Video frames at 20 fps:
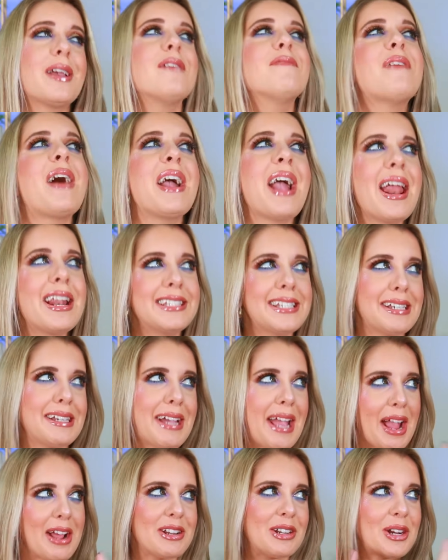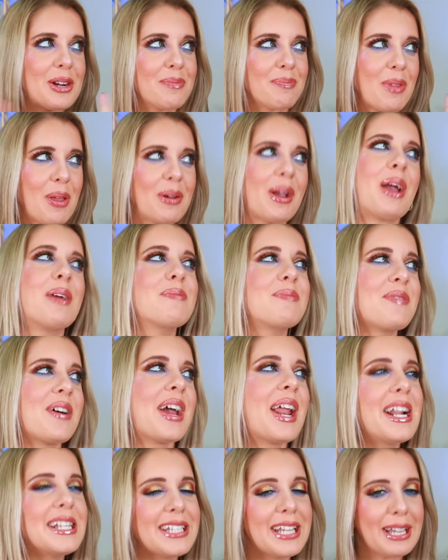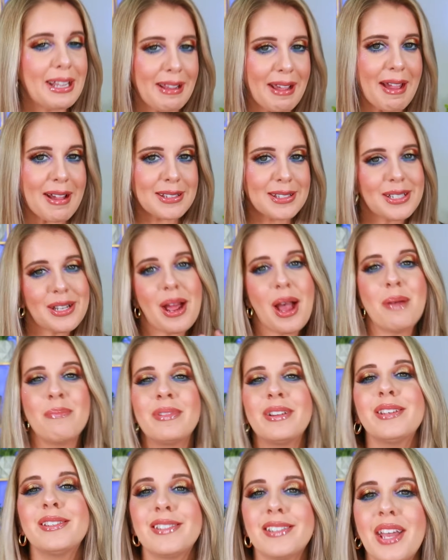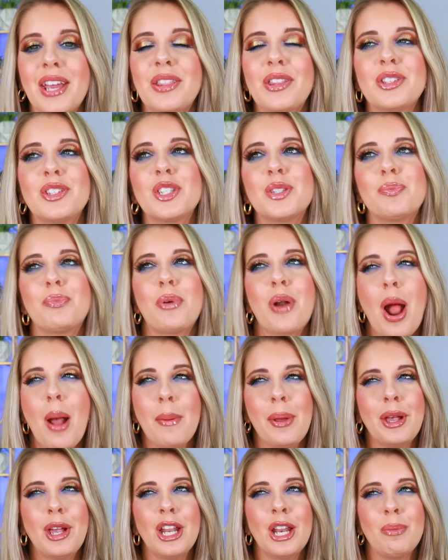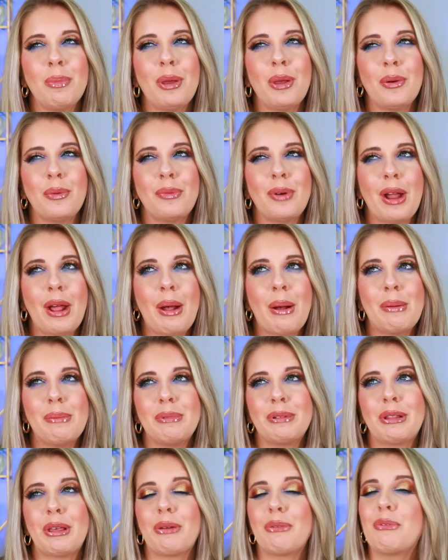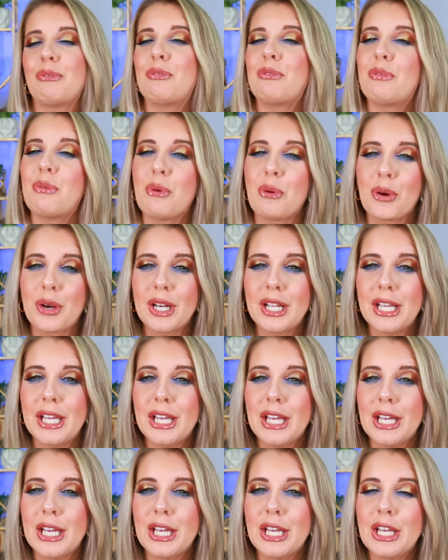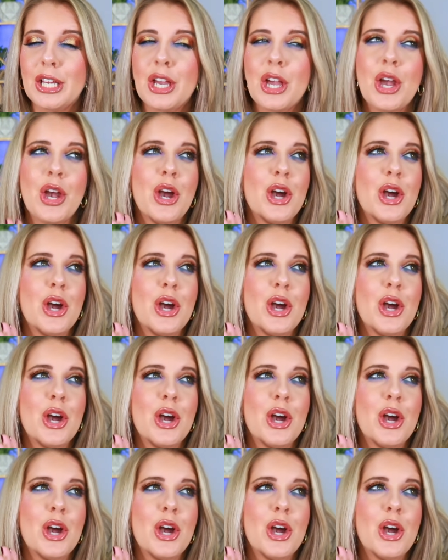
If I had to take a gander, okay, if I had to take a guess, I'm going to say this is probably going to be around like 40